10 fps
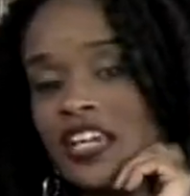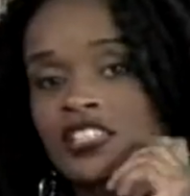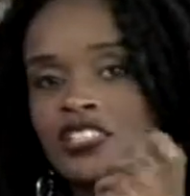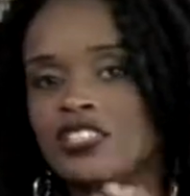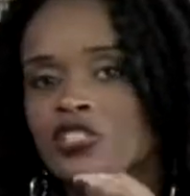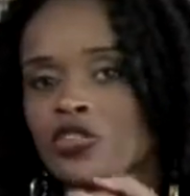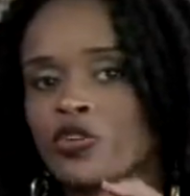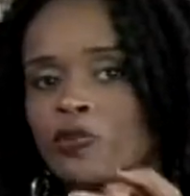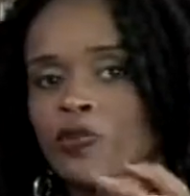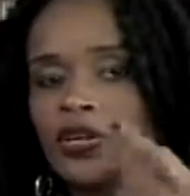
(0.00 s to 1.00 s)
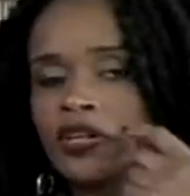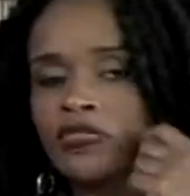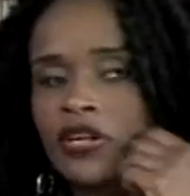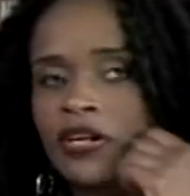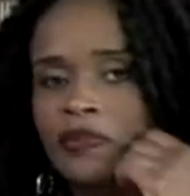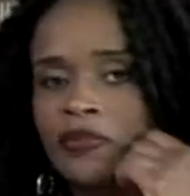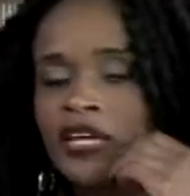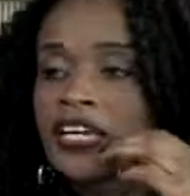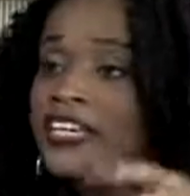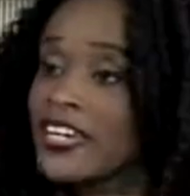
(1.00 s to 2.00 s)
And just to your point of
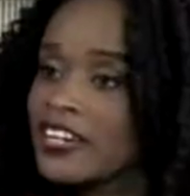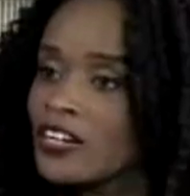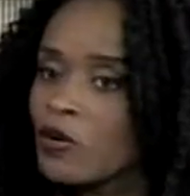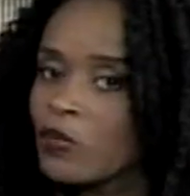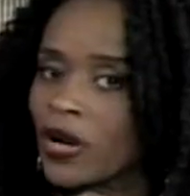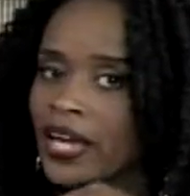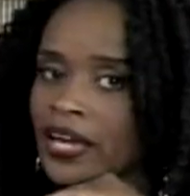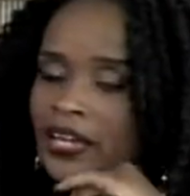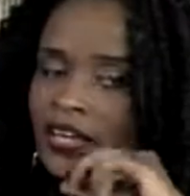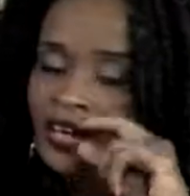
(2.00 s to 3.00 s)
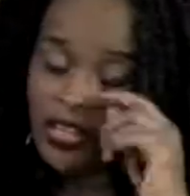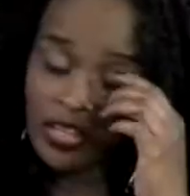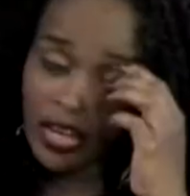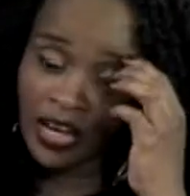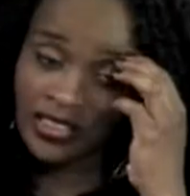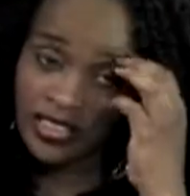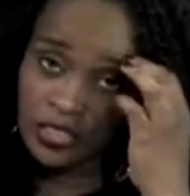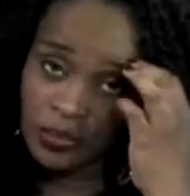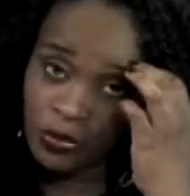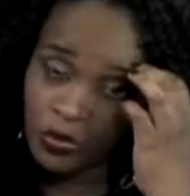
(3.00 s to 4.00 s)
getting away, I think
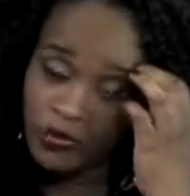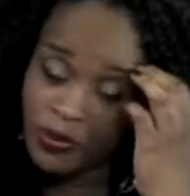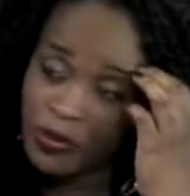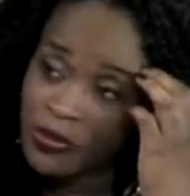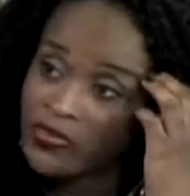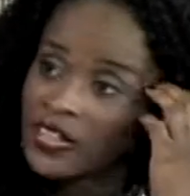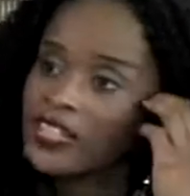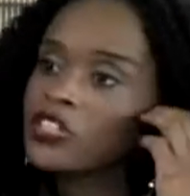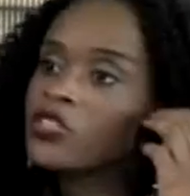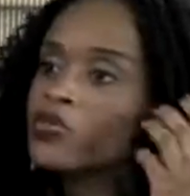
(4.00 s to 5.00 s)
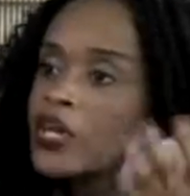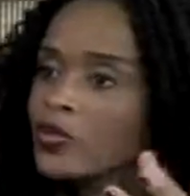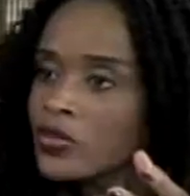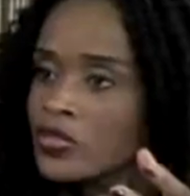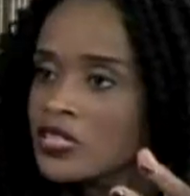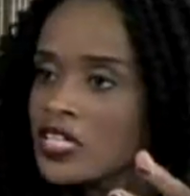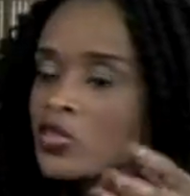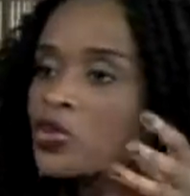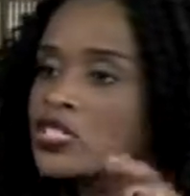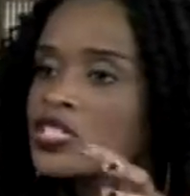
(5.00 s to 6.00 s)
it's important for people to find like a trade
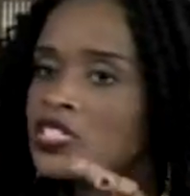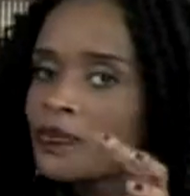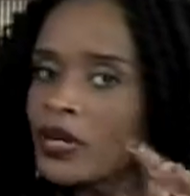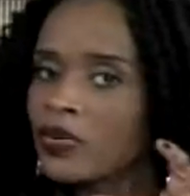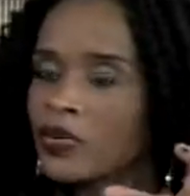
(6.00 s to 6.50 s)
organization or just some kind of